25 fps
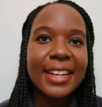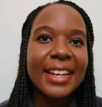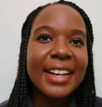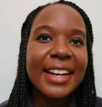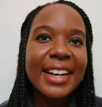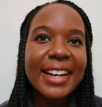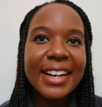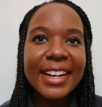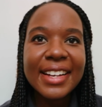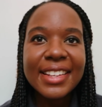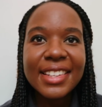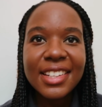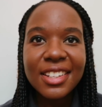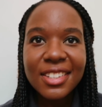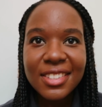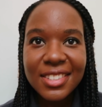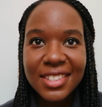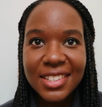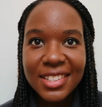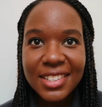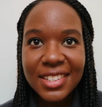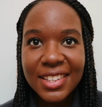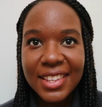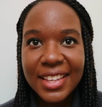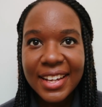The
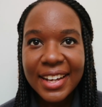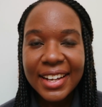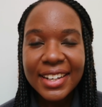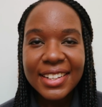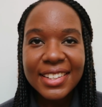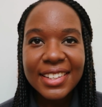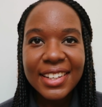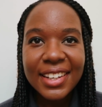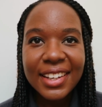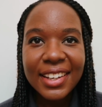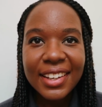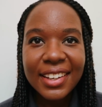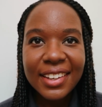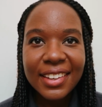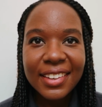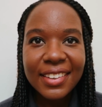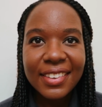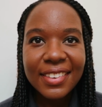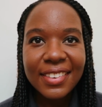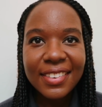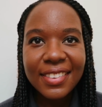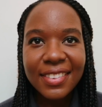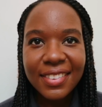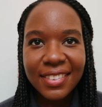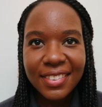answer to that is
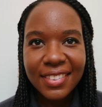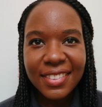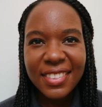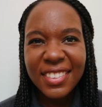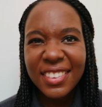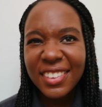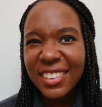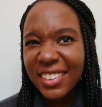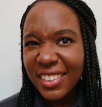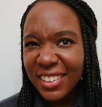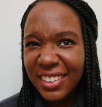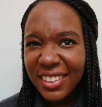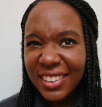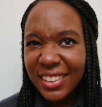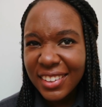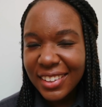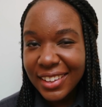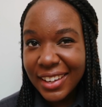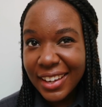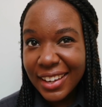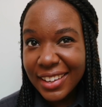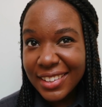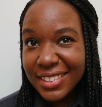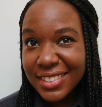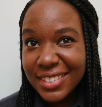
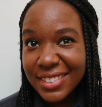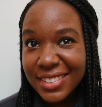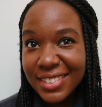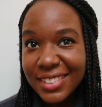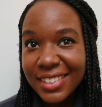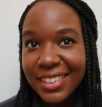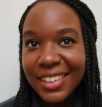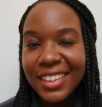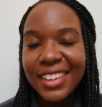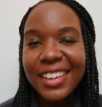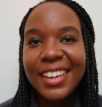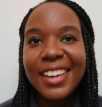yes.